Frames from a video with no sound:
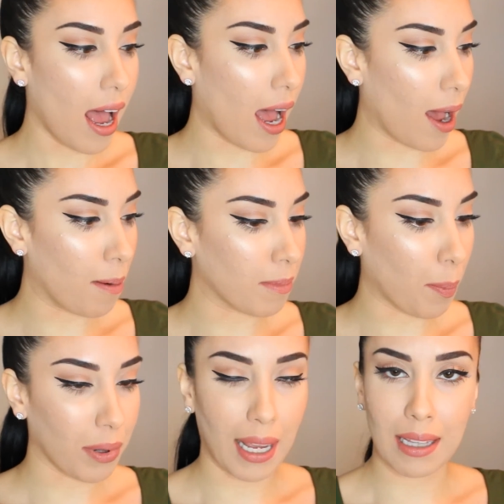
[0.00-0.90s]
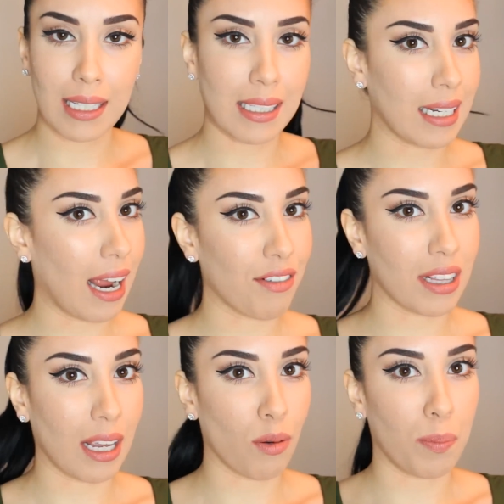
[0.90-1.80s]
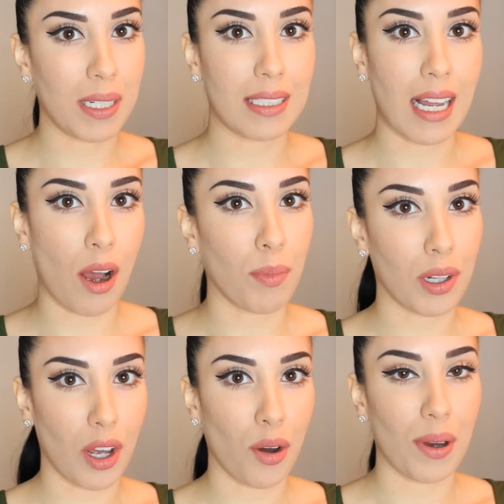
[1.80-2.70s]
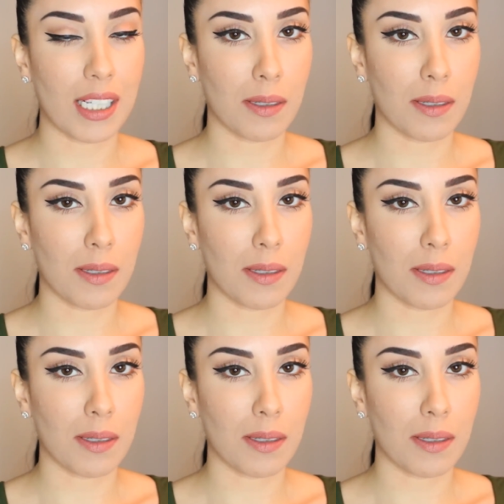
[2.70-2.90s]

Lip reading: The playlist and everything will be down below.